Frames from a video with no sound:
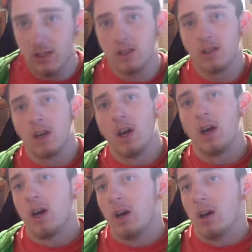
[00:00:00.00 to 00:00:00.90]
is
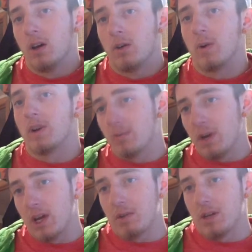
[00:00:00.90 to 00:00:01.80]
when you're a
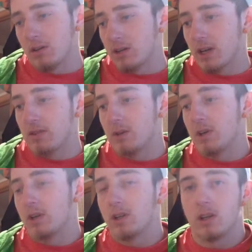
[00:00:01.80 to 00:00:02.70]
baby, you don't have the
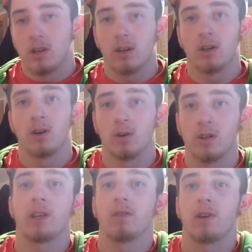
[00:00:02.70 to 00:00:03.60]
ability to hold
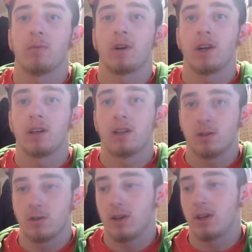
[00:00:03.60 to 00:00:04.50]
yourself upright, that
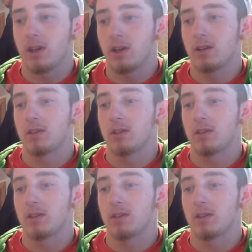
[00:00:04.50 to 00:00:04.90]
sort of thing.